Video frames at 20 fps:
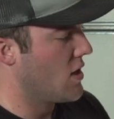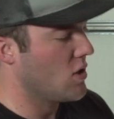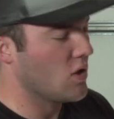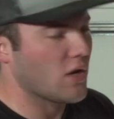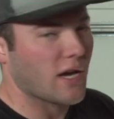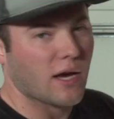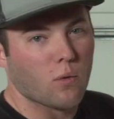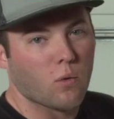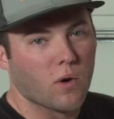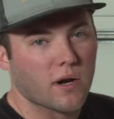you
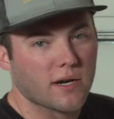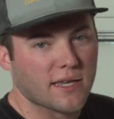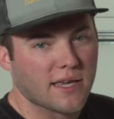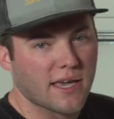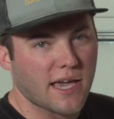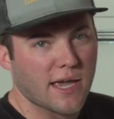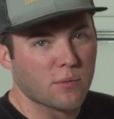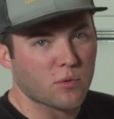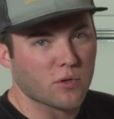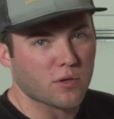got one
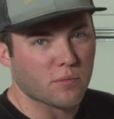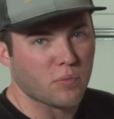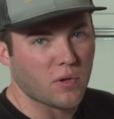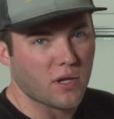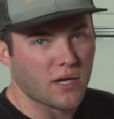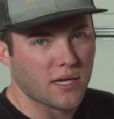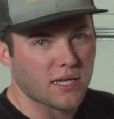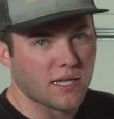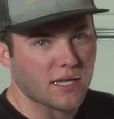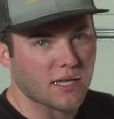cable to
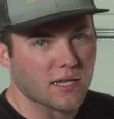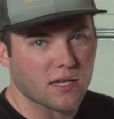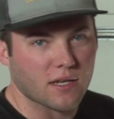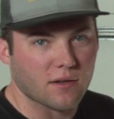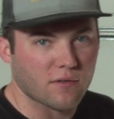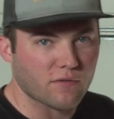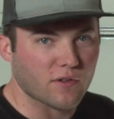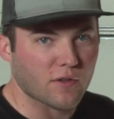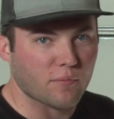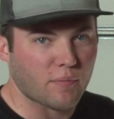plug it in
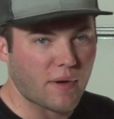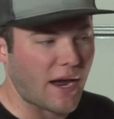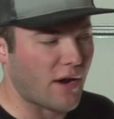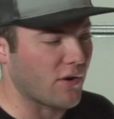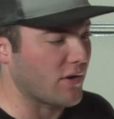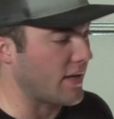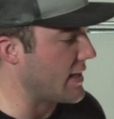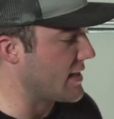for the power.